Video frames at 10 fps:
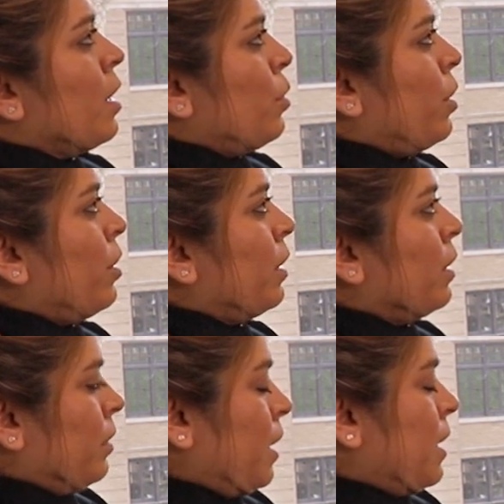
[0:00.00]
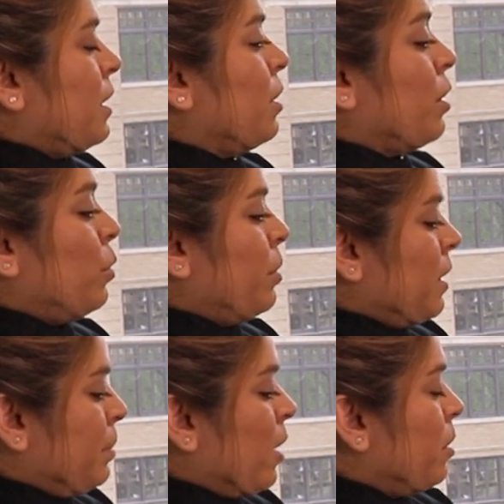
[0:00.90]
Well, yes. So the
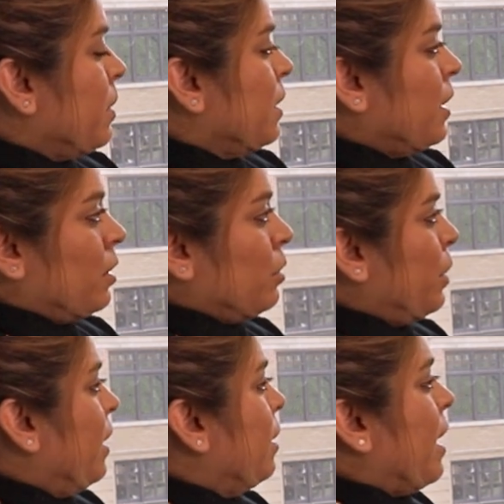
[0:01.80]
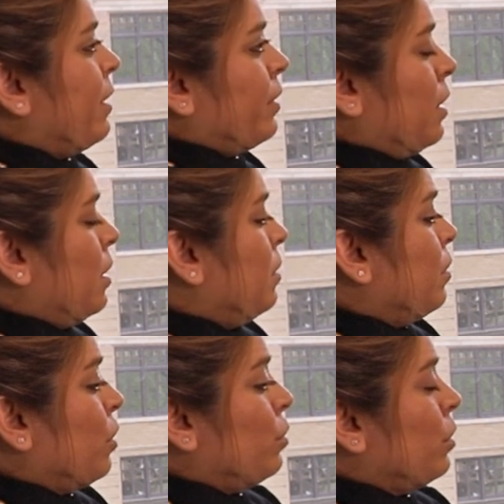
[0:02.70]
Women's Empowerment Center, we have
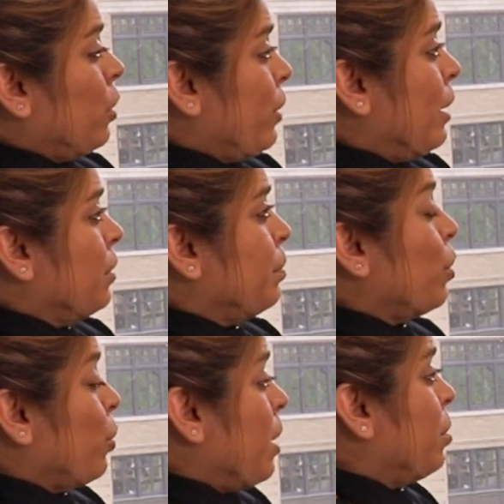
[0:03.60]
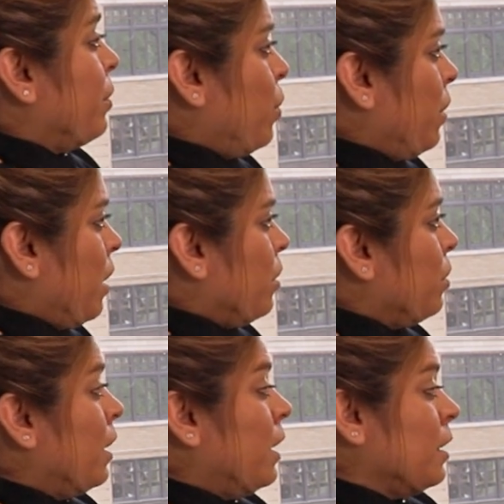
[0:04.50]
a great program portfolio.
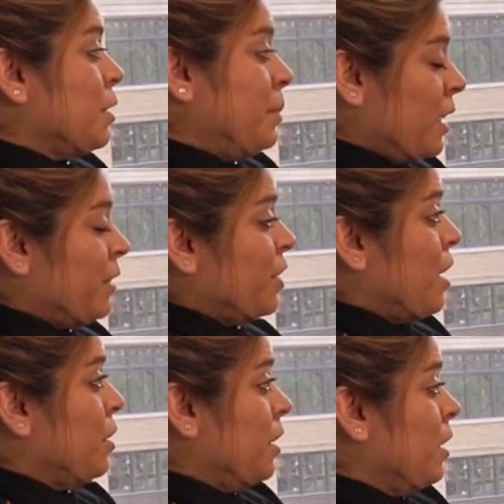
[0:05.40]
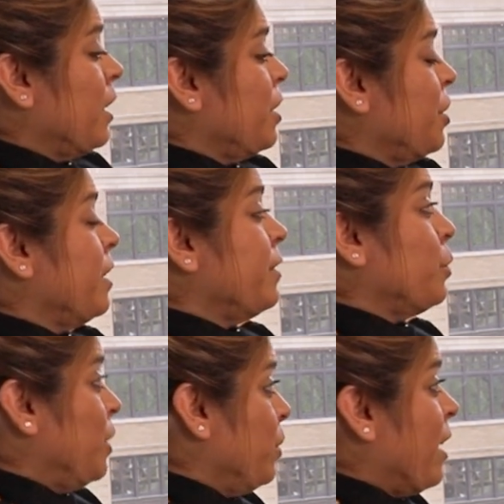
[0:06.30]
And speaking of childhood initiatives,
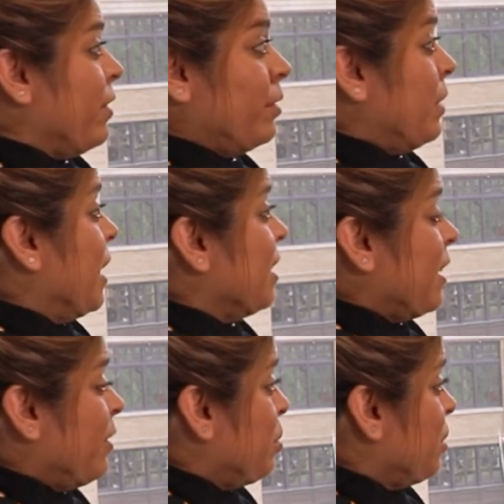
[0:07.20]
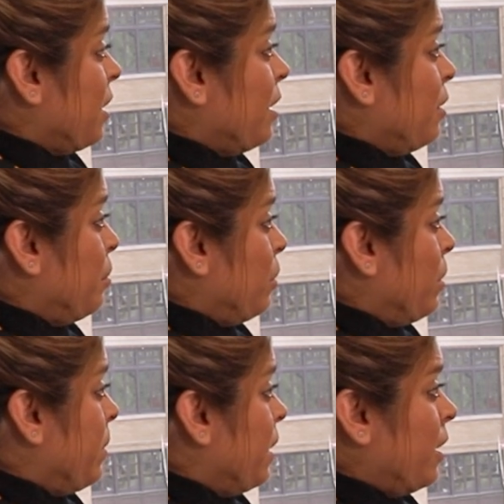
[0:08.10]
we do have 97% of the
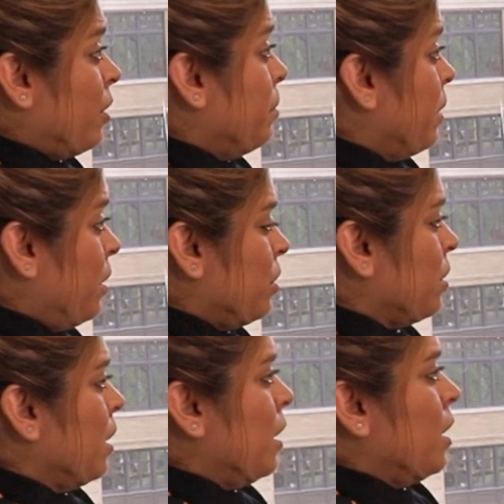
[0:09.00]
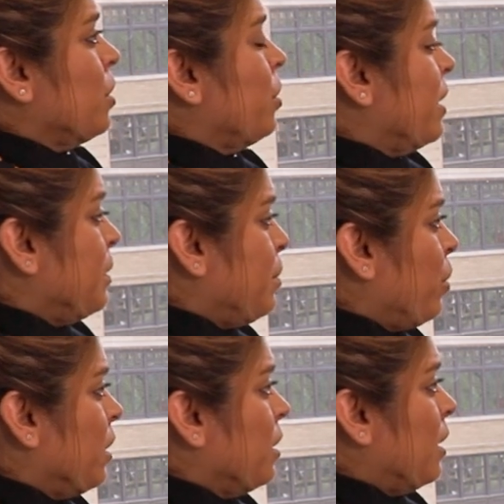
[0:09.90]
women in there are mothers. So that's
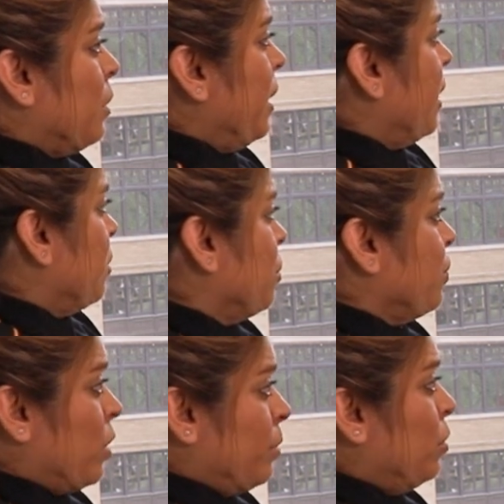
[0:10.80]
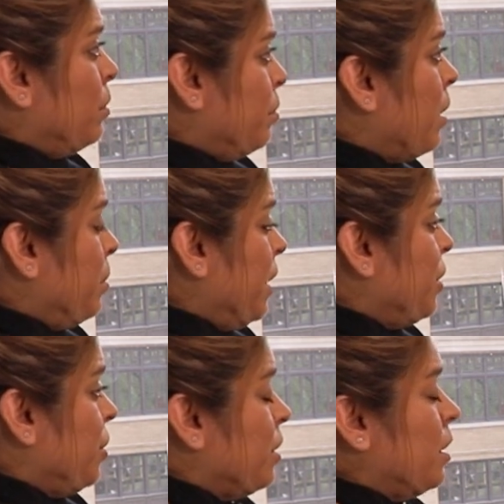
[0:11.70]
important that we hit those vulnerable
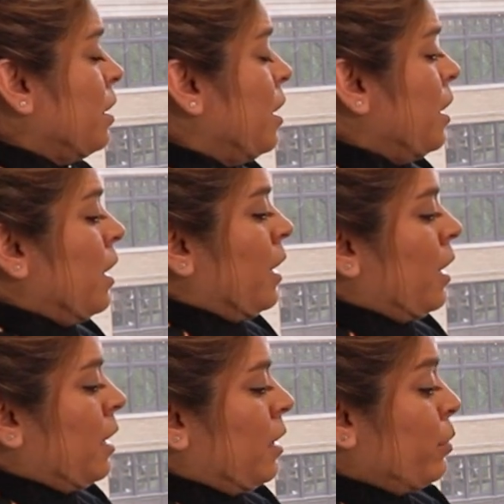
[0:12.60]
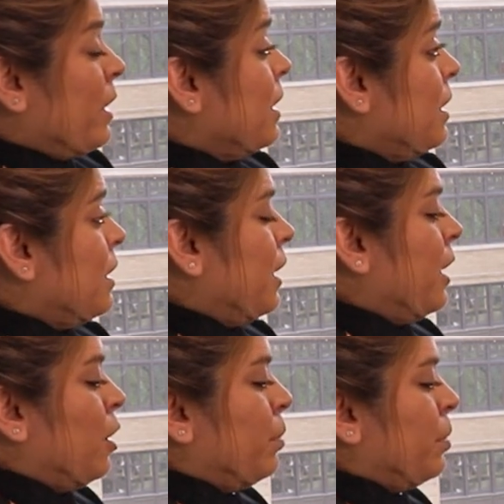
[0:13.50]
populations and residents that need help.